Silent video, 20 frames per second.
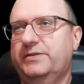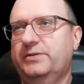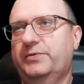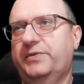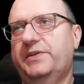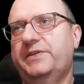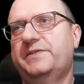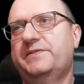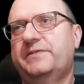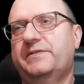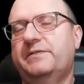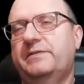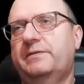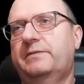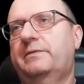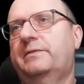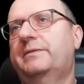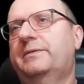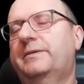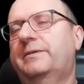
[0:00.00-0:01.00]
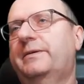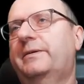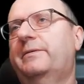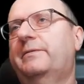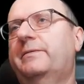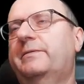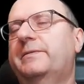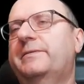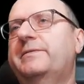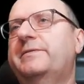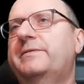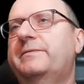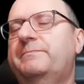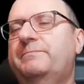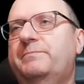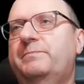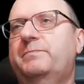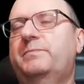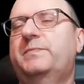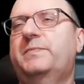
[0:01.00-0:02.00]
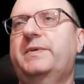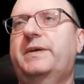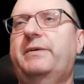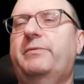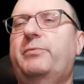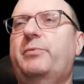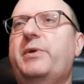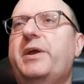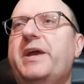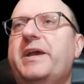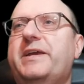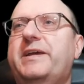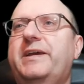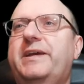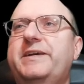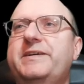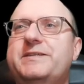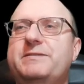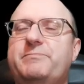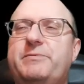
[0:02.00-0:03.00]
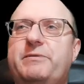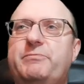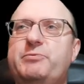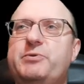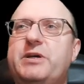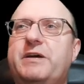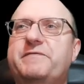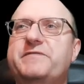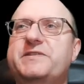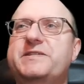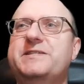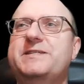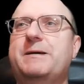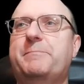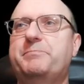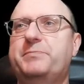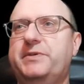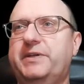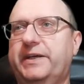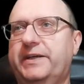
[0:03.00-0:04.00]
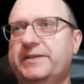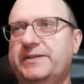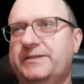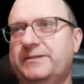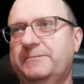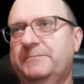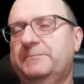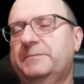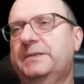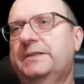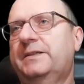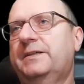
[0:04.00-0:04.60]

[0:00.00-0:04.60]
So this is a rare case where we have sub-decks.